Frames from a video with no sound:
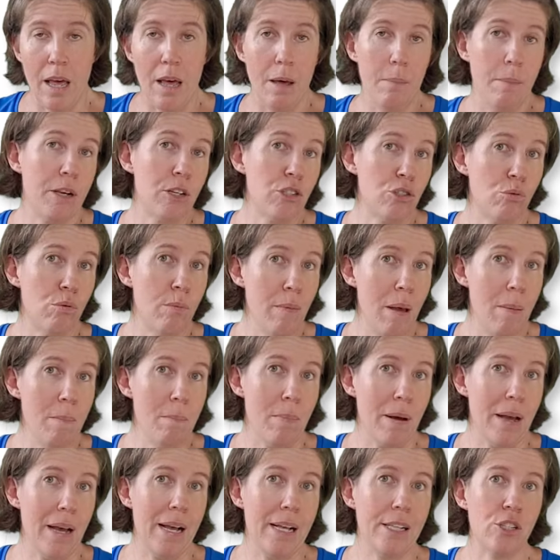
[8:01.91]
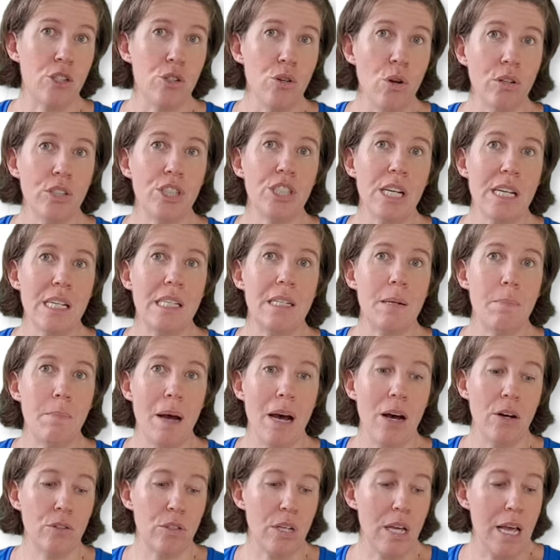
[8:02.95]
Because remember, it's not just
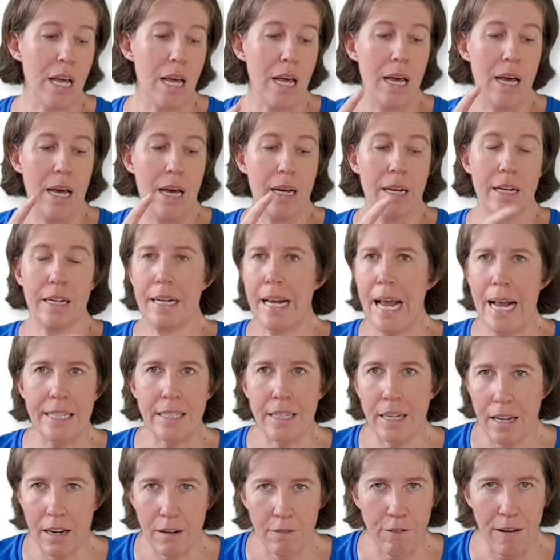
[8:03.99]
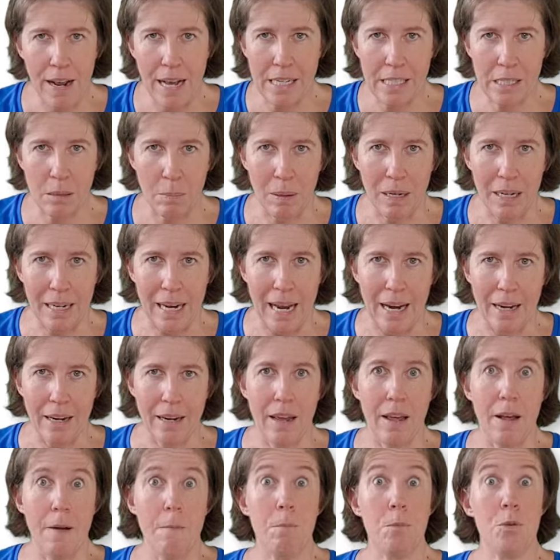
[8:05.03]
about getting it flexible
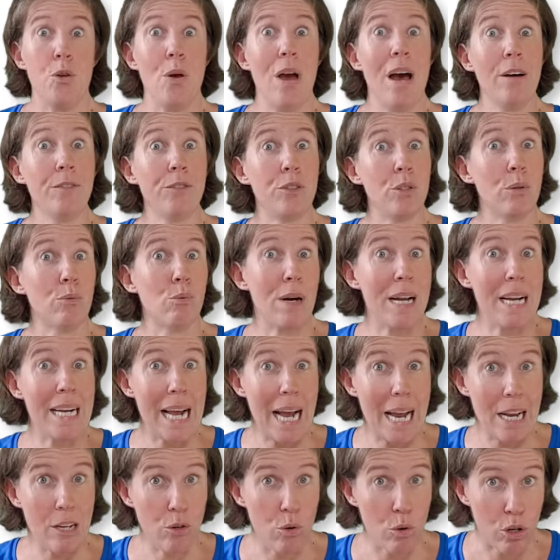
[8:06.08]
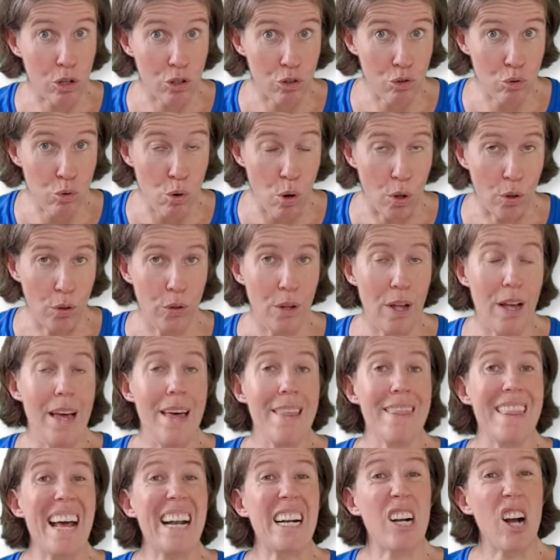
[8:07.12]
again. You have to regain your control.
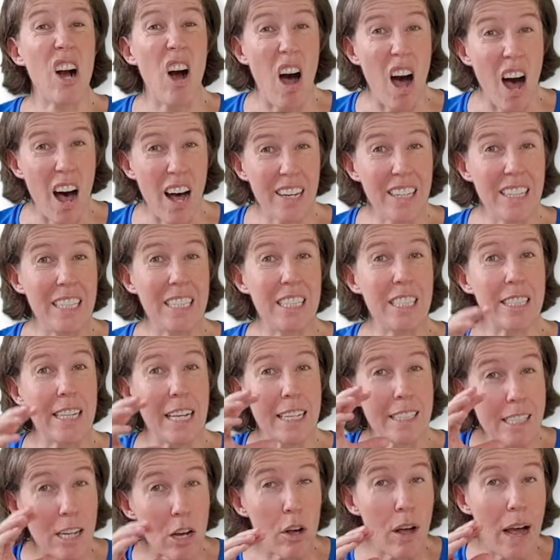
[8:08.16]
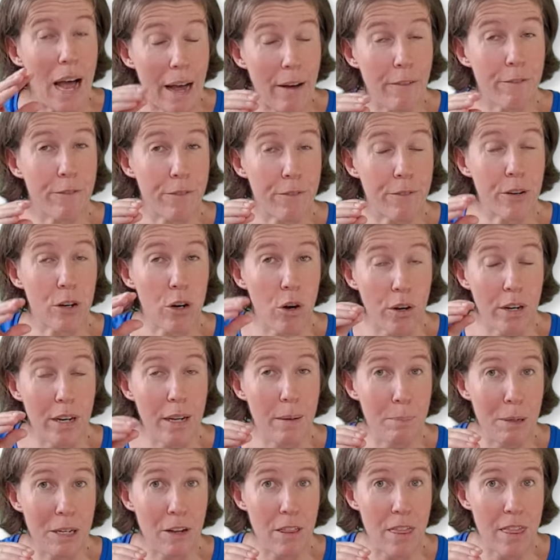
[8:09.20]
That cartilage that's have gone a
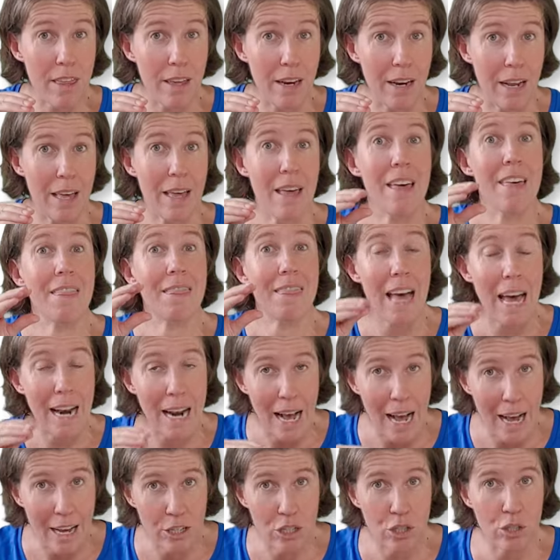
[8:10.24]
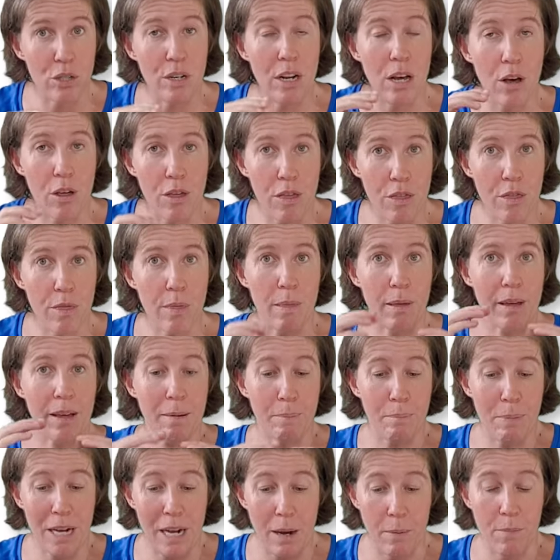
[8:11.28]
bit thinner, that has to now
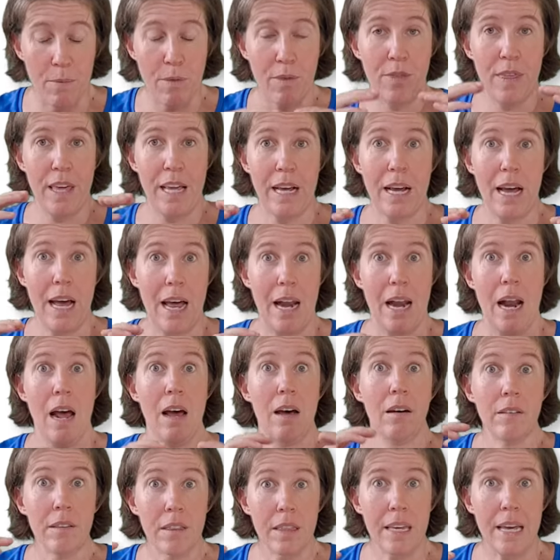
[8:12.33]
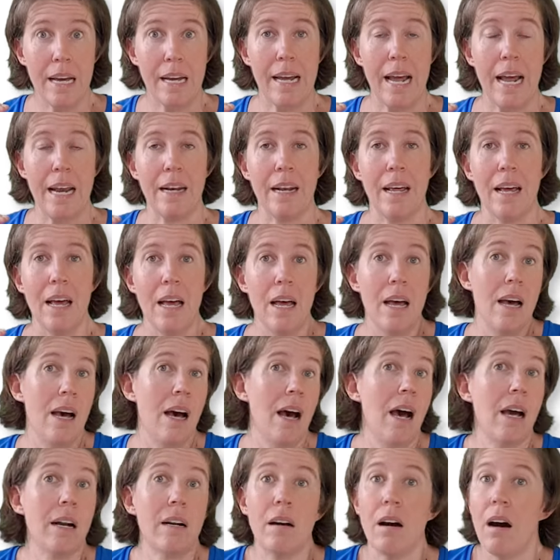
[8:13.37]
become thicker and healthy again.
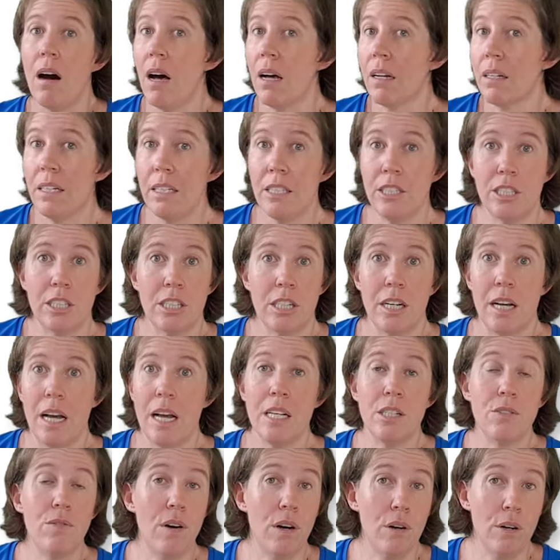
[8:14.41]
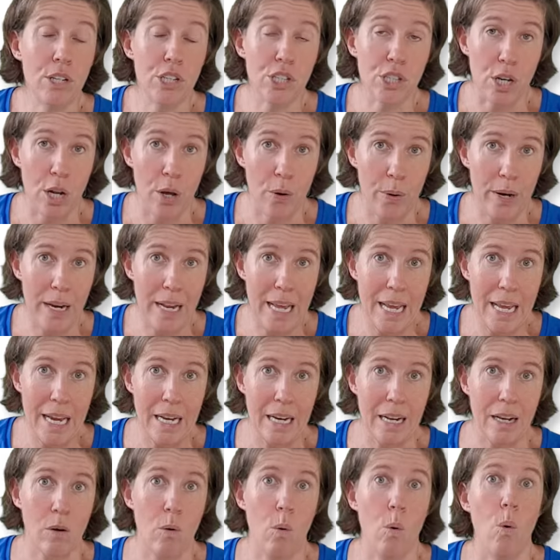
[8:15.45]
And cartilage is very slow in
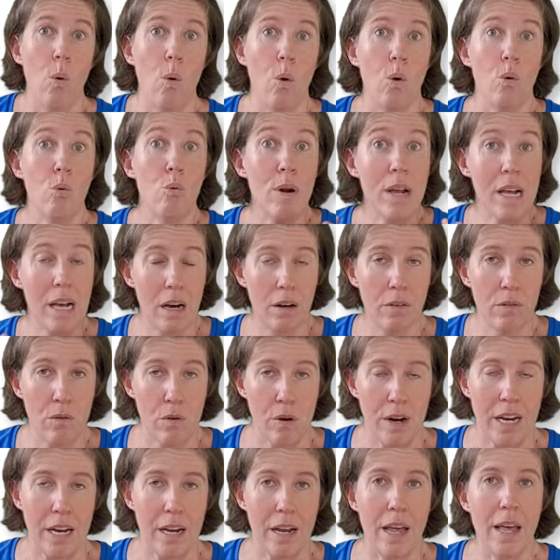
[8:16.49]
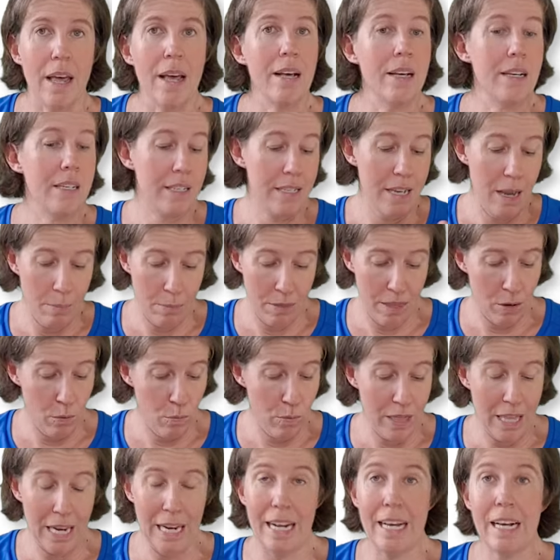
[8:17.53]
healing or recovering. Same thing
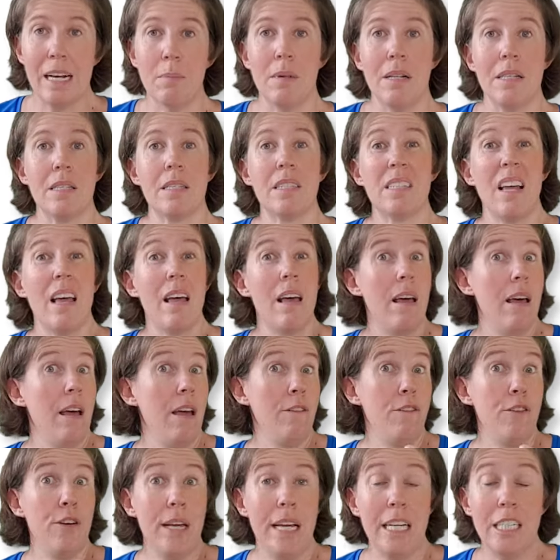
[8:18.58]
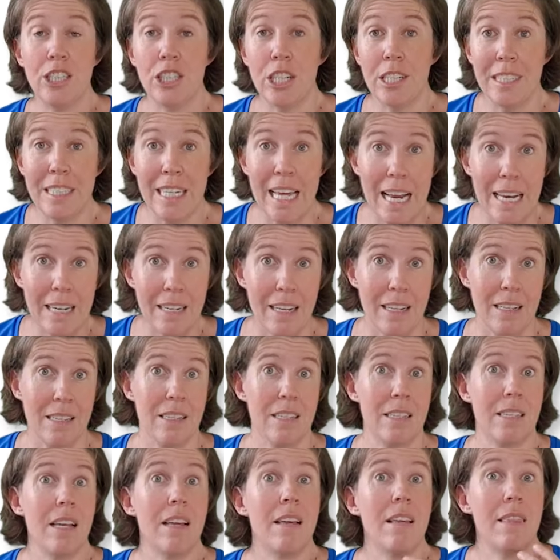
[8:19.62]
with the ligaments. If you injure
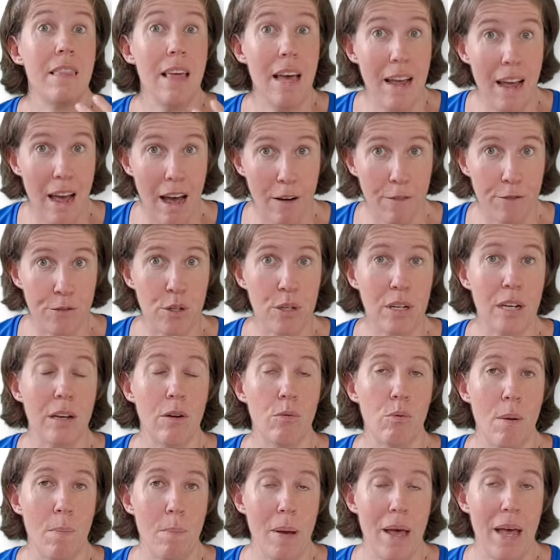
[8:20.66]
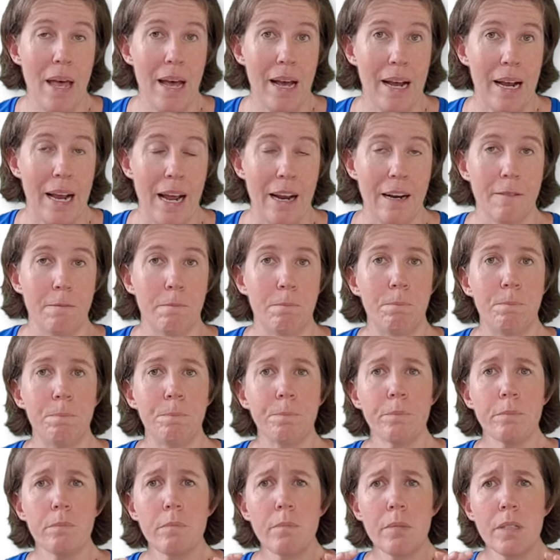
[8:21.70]
tendons, they have to repair again.
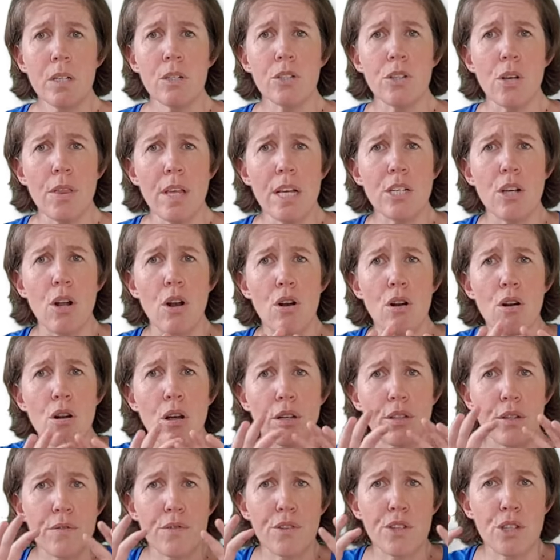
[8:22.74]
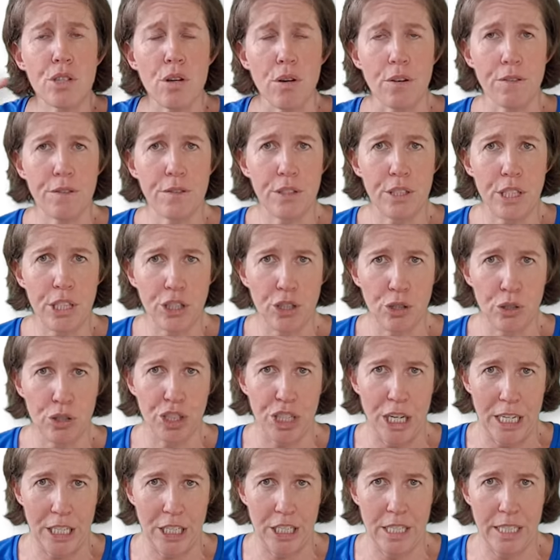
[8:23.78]
So there's a lot of soft tissue
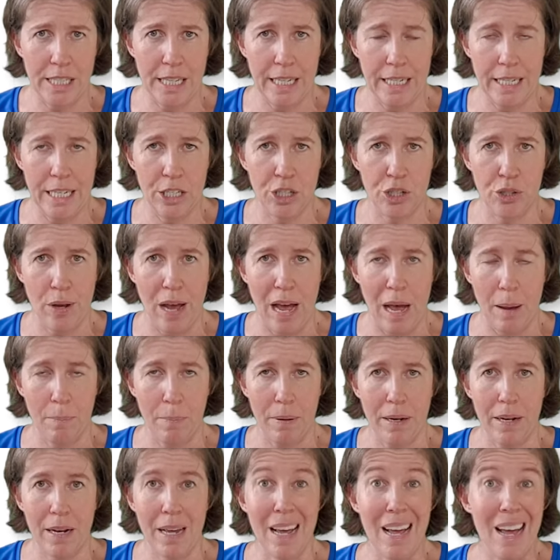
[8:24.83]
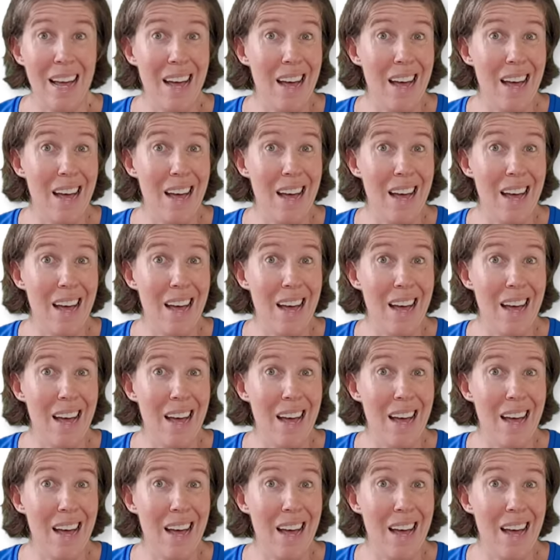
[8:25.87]
changes that needs to happen.